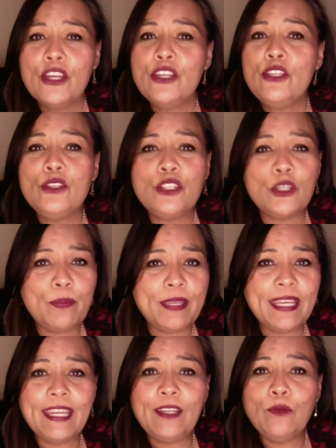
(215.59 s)
you should be
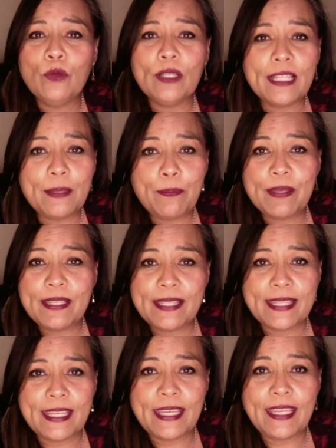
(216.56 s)
getting really
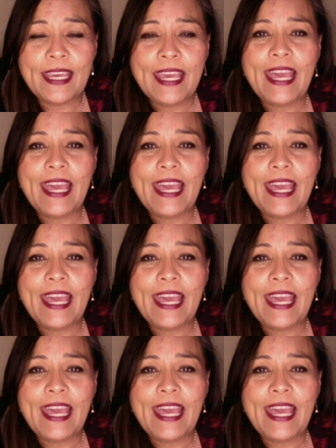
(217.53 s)
busy